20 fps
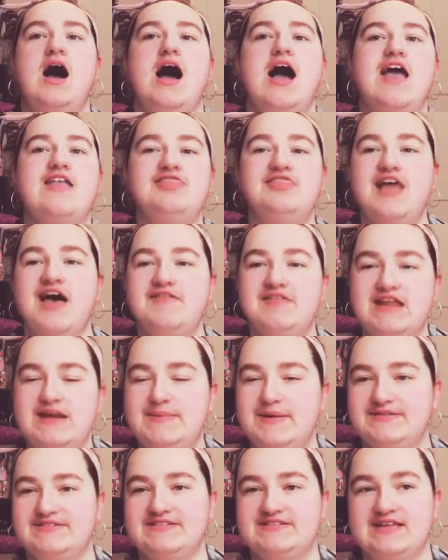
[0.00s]
I love that
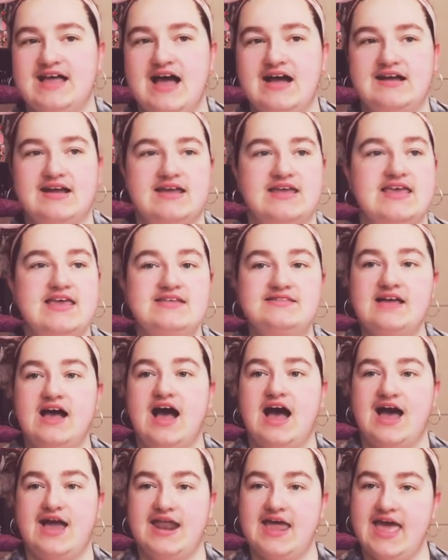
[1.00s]
about Tanaka. He is a
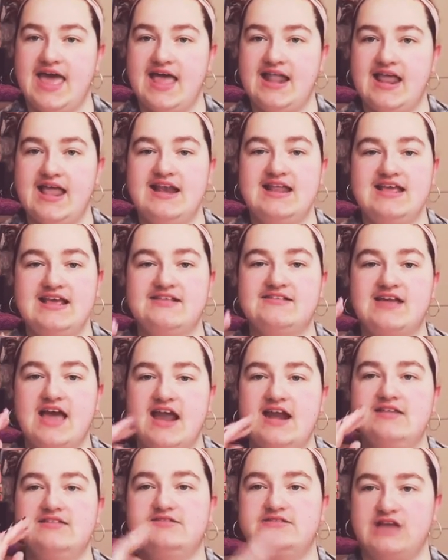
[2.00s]
hothead and he is
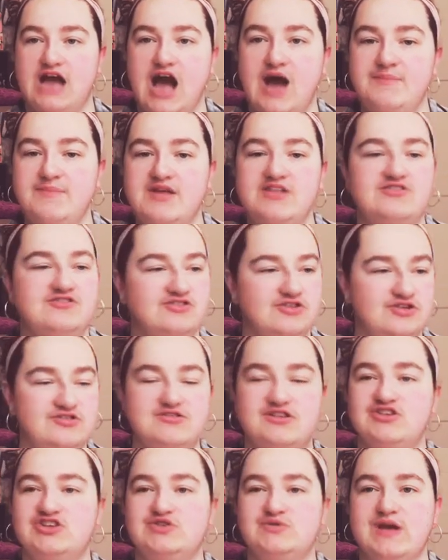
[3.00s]
kind of dumb in certain
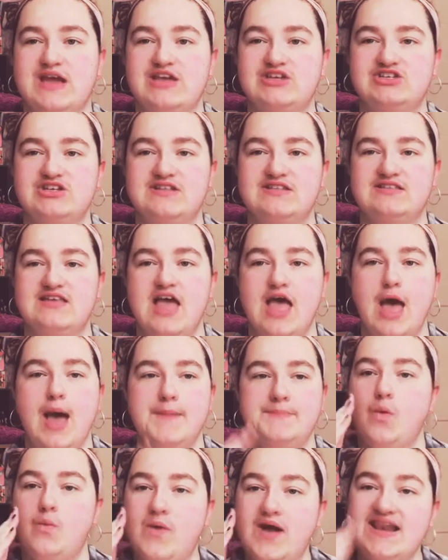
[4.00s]
situations,
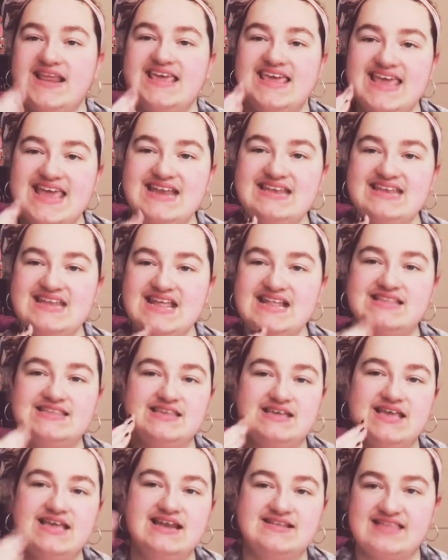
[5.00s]
but when he needs to
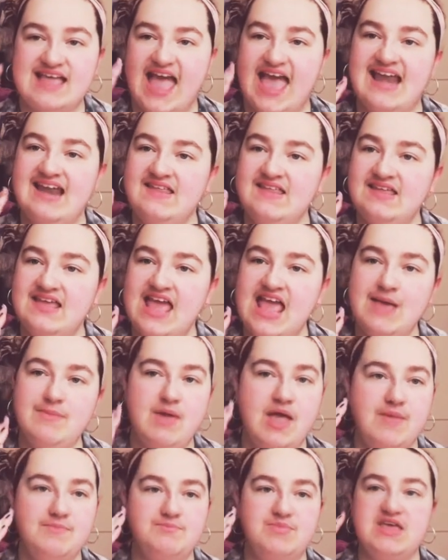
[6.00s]
get his head in the game
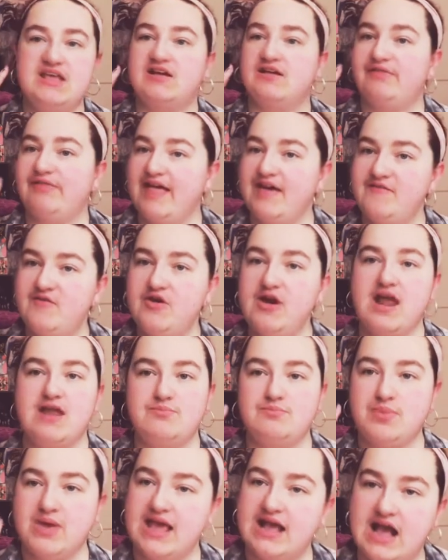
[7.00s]
and be clever
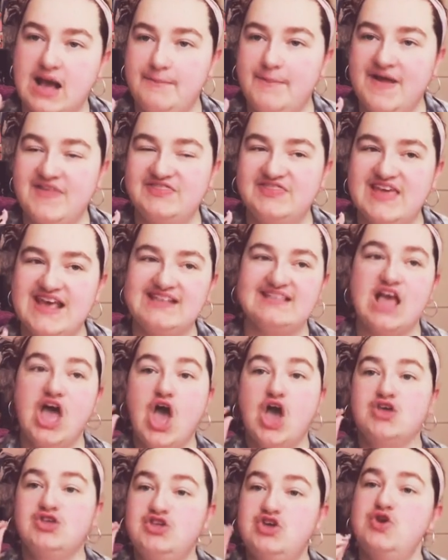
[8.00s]
and pick up on things,
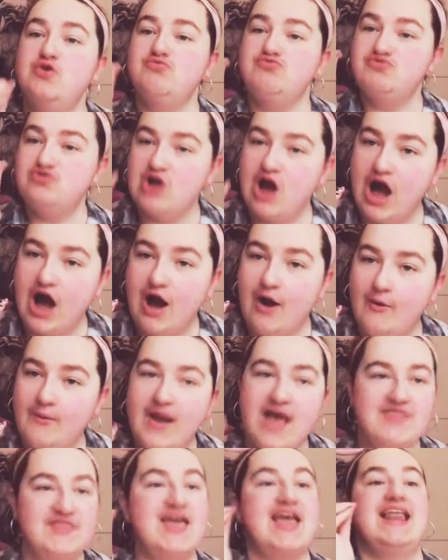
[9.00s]
you know
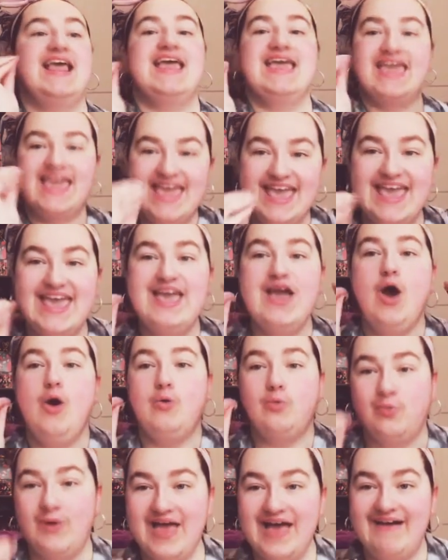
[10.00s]
that he
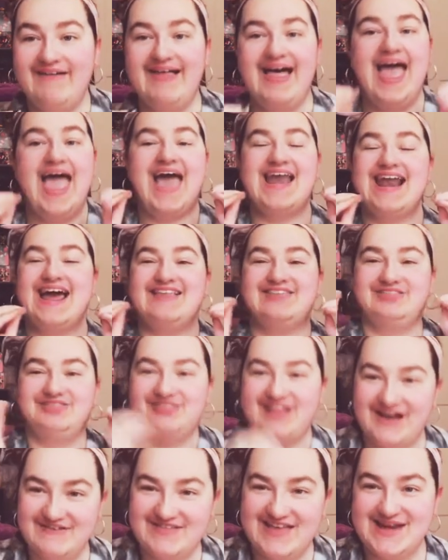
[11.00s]
will, and I
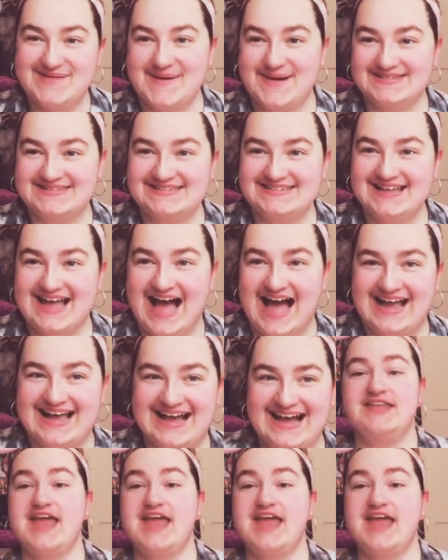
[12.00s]
love that about Tanaka.